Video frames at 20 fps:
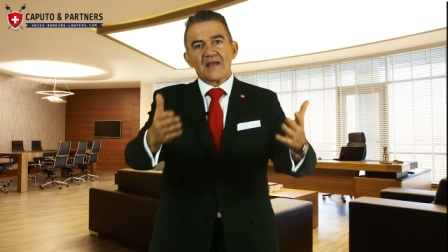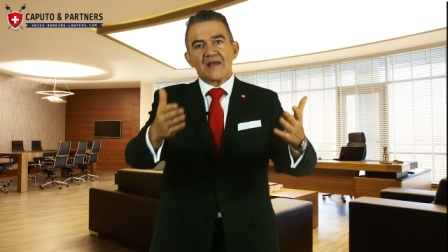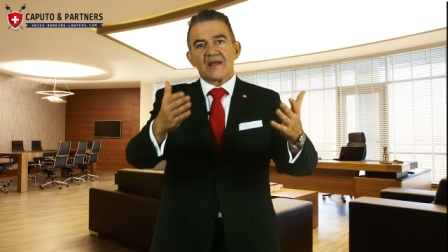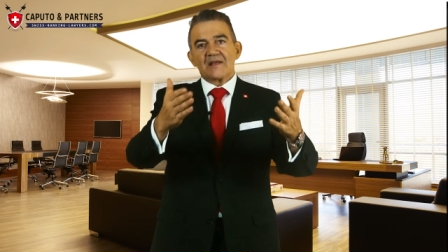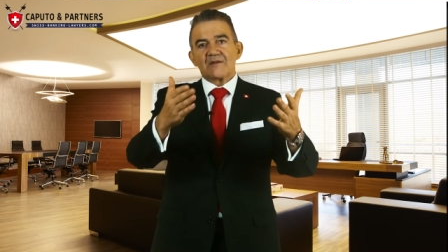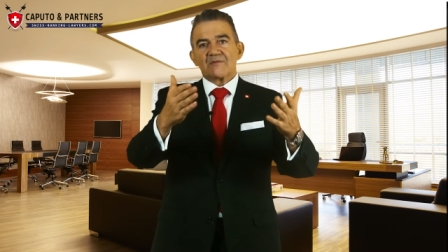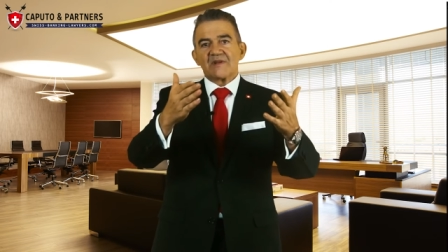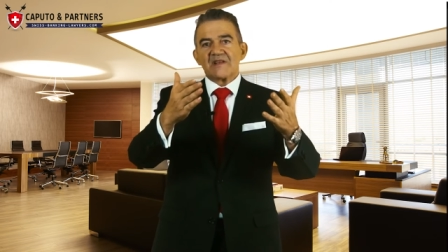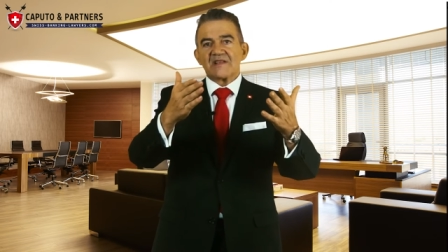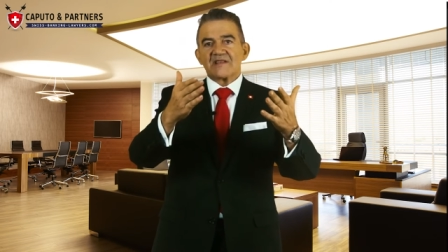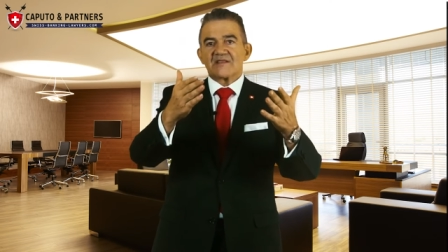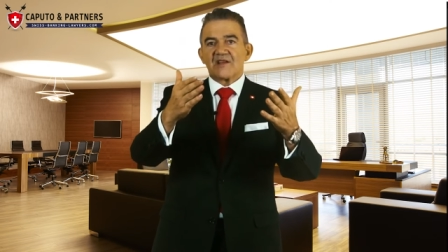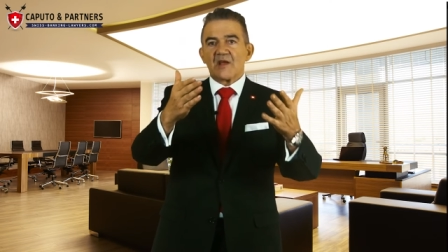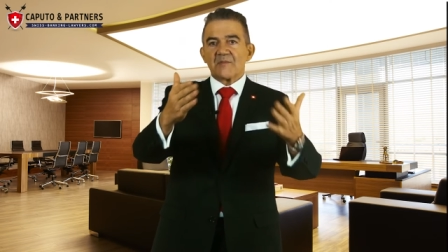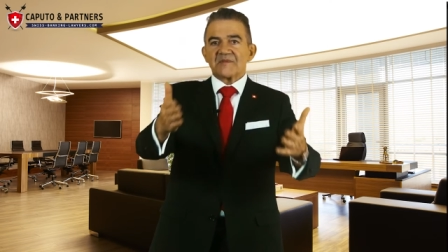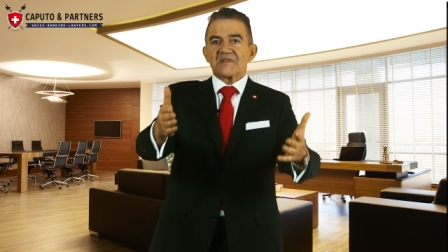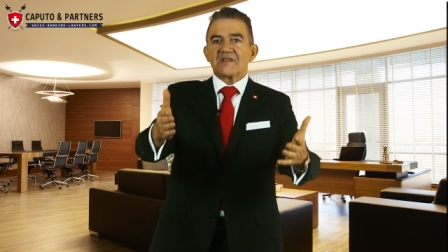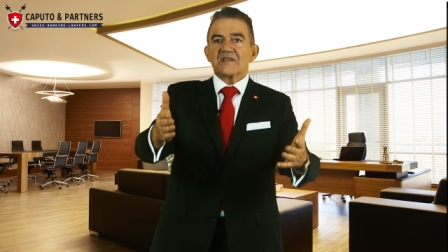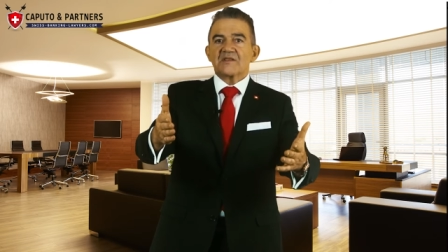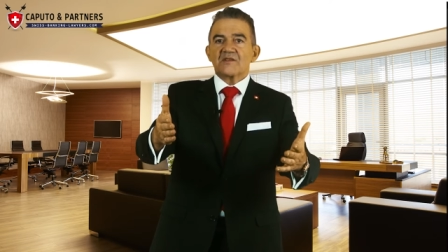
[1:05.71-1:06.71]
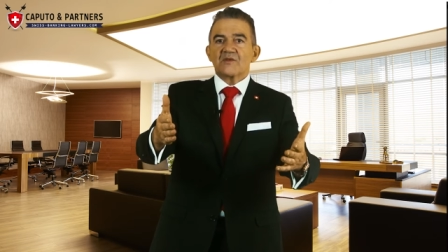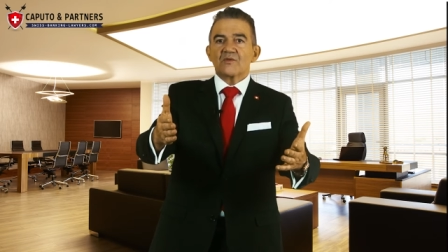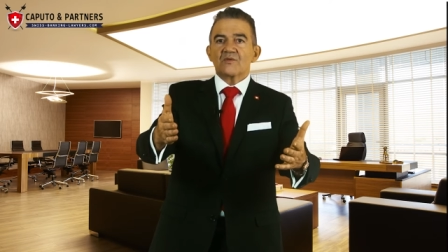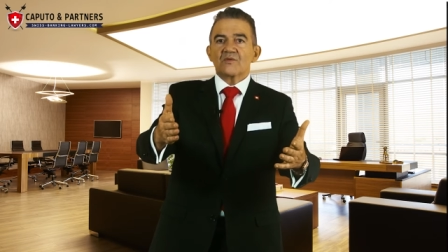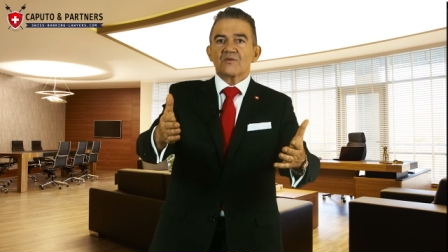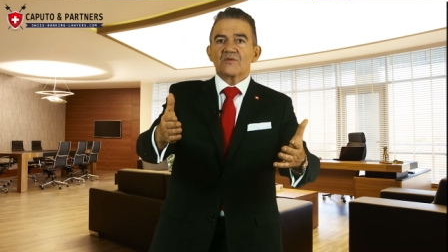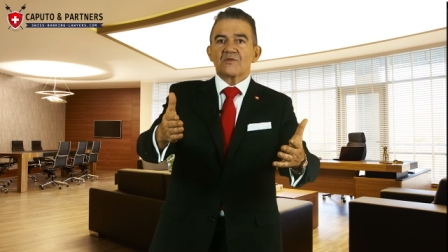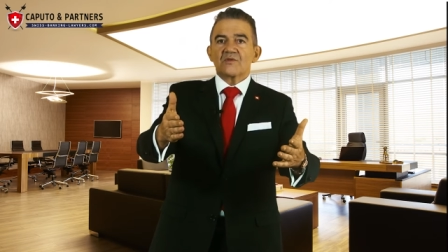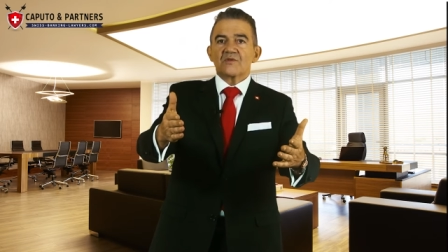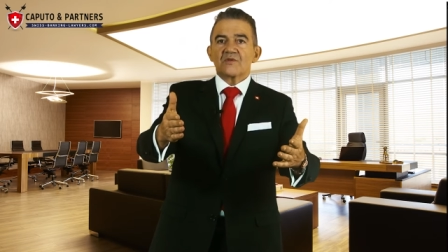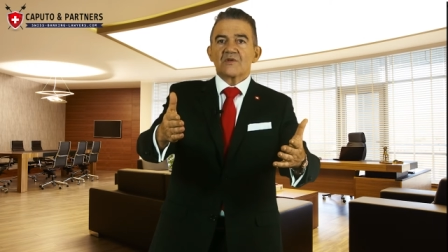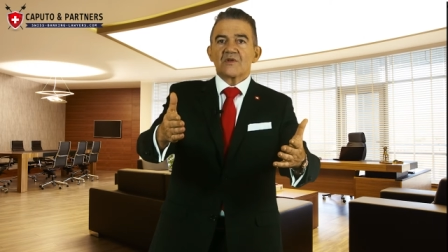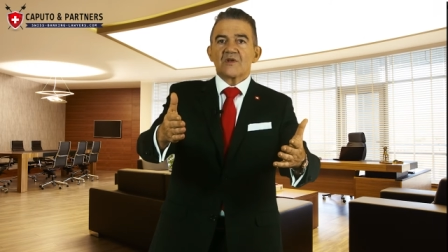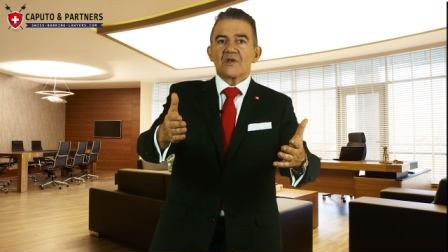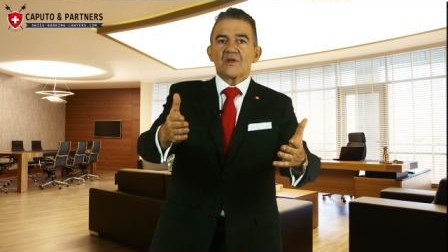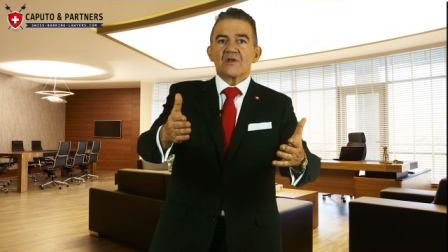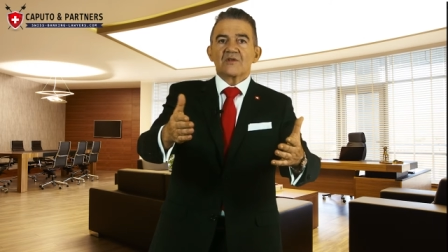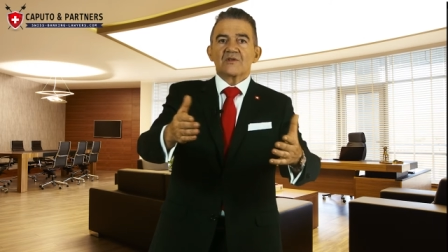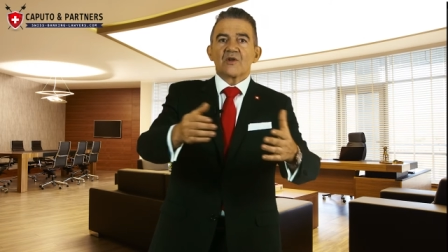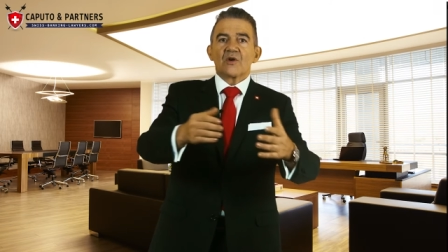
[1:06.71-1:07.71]
It will substitute
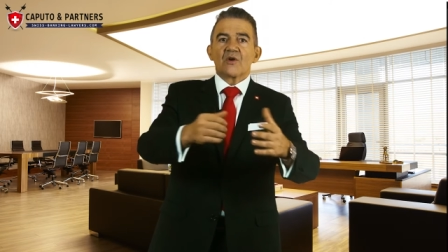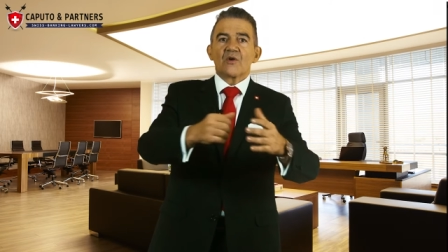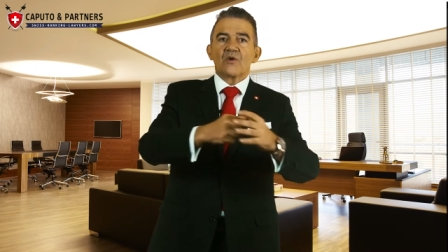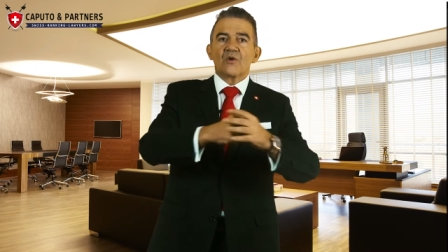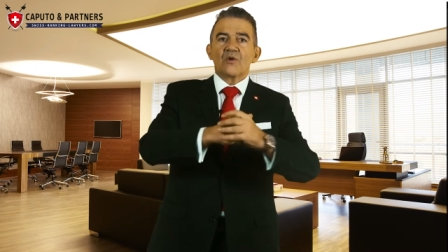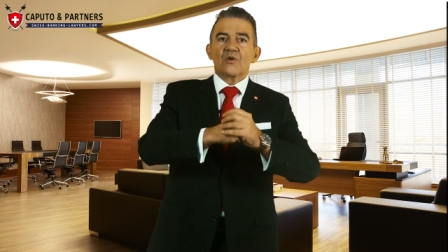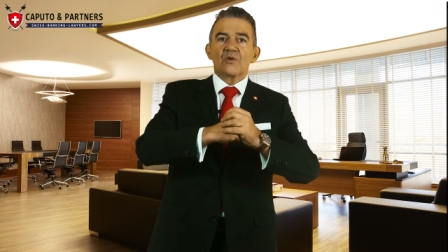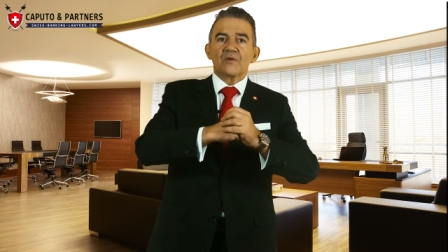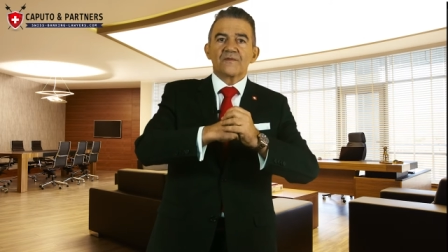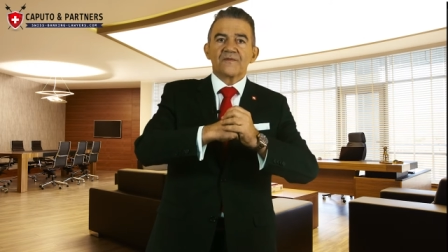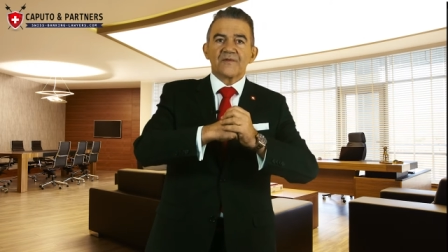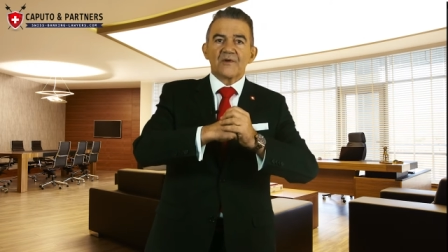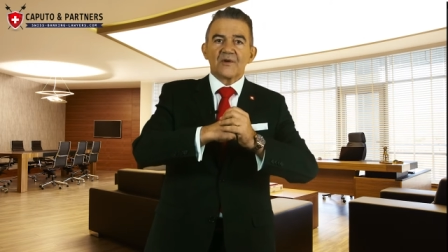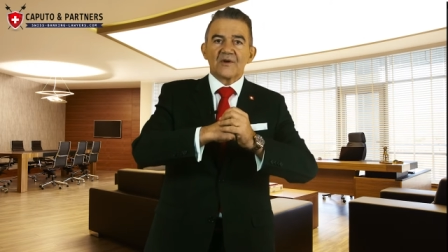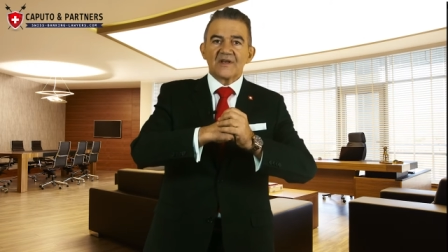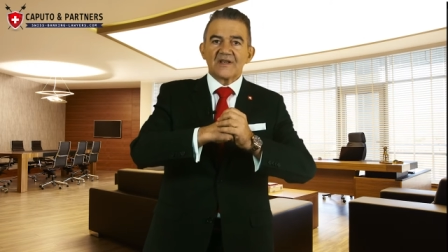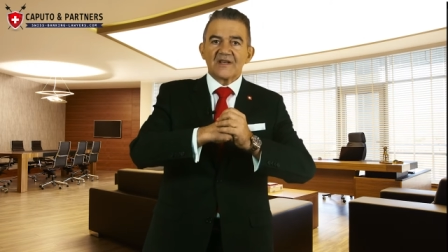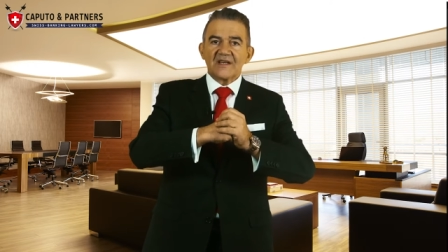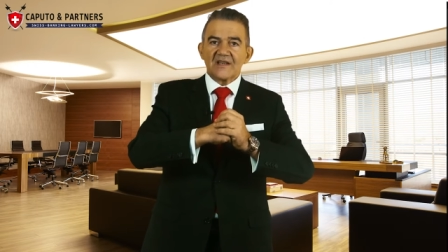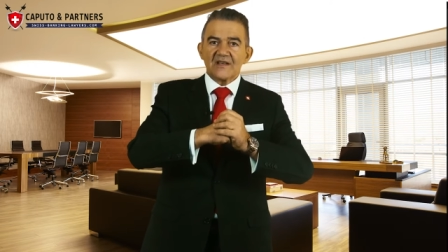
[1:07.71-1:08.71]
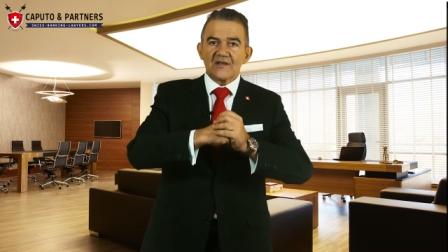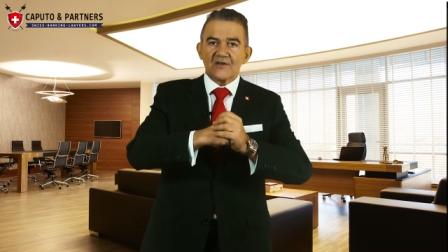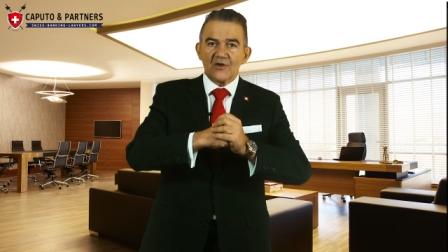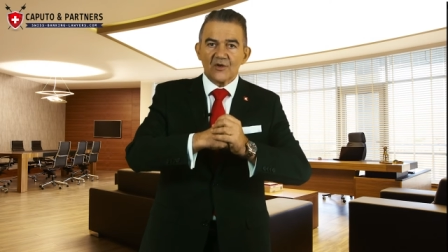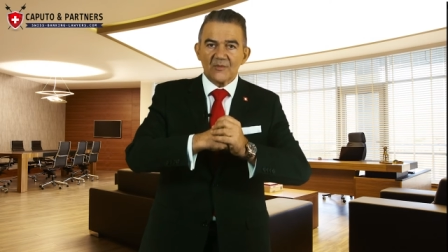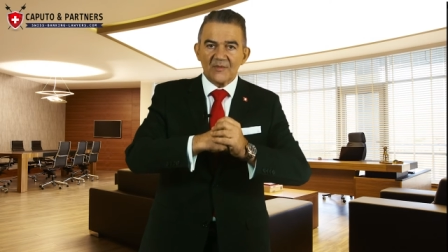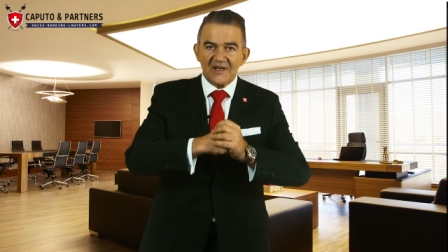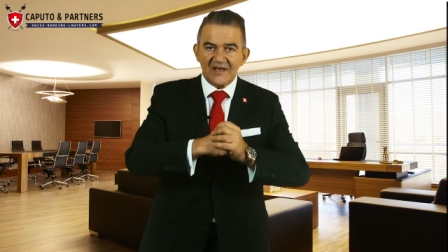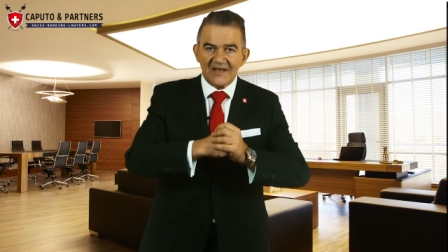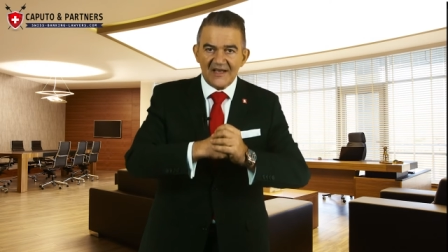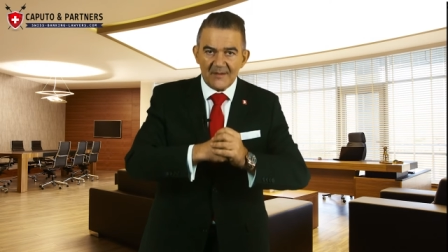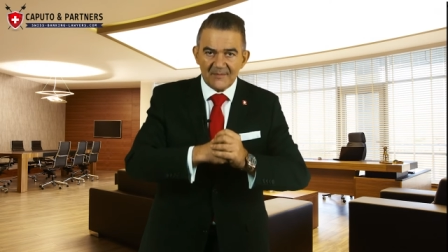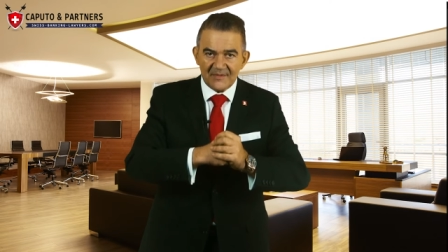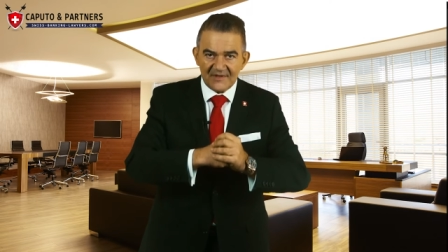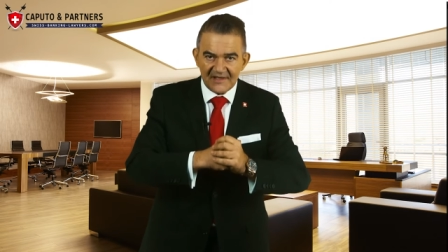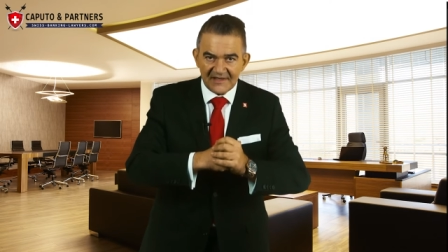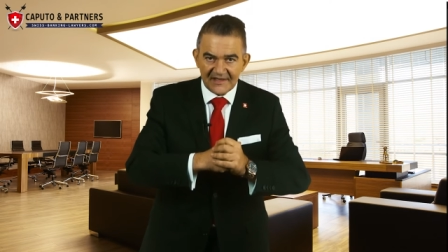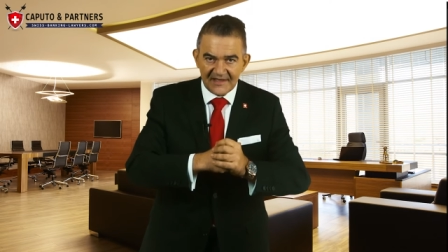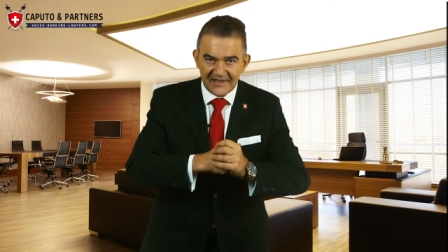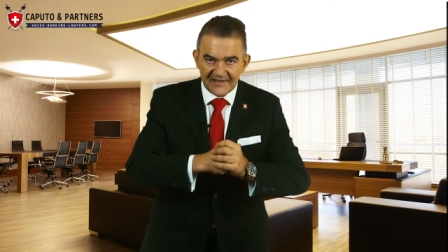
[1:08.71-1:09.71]
the all foreign income and
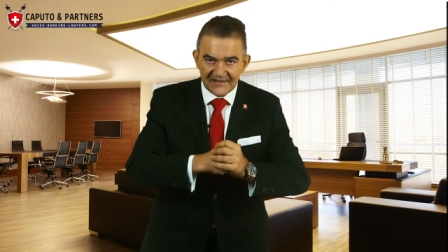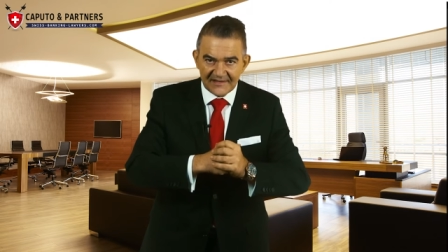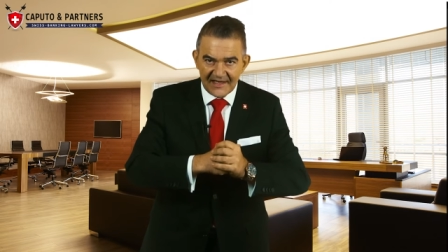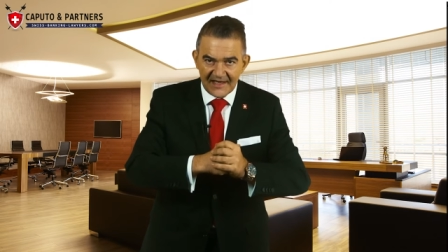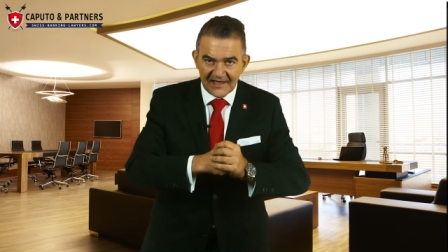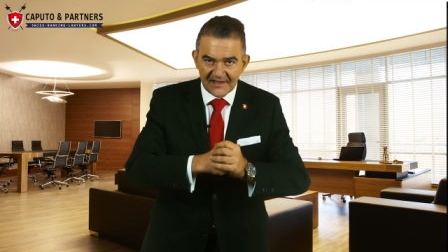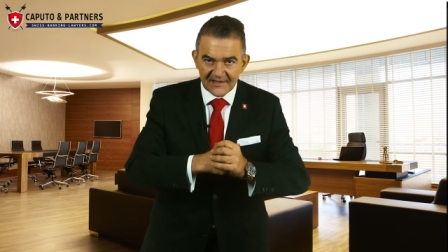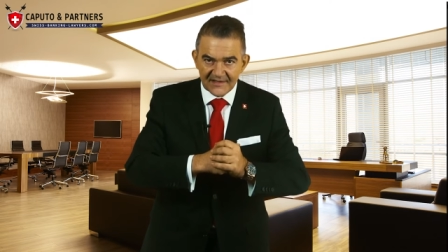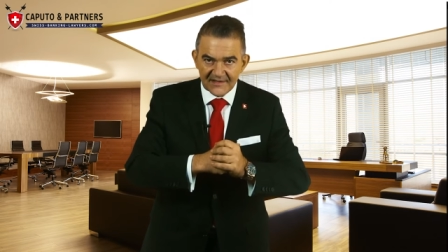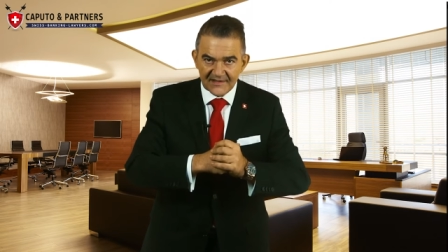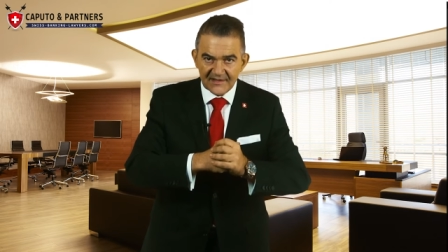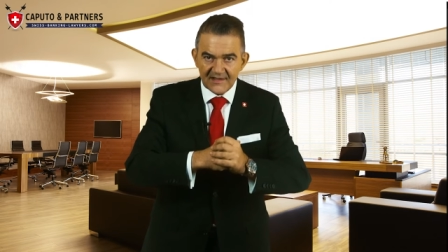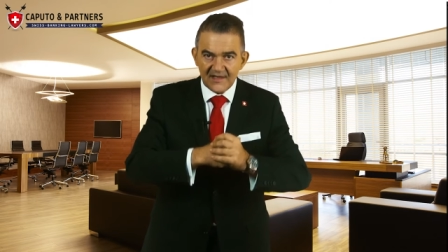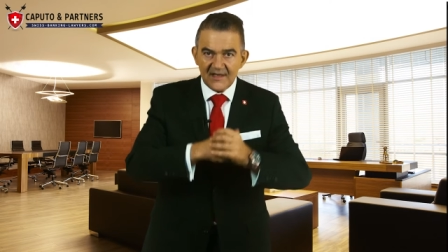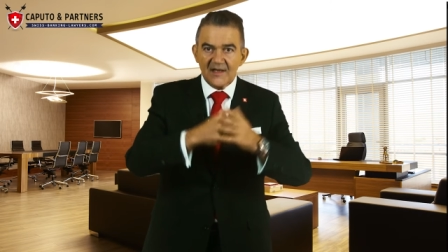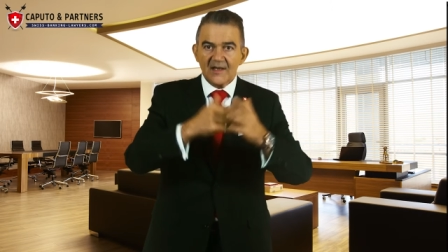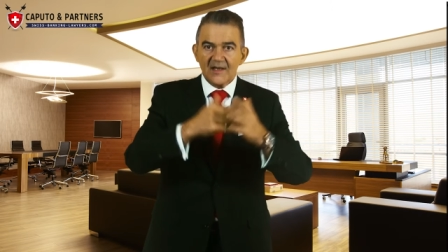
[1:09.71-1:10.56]
capital gain tax,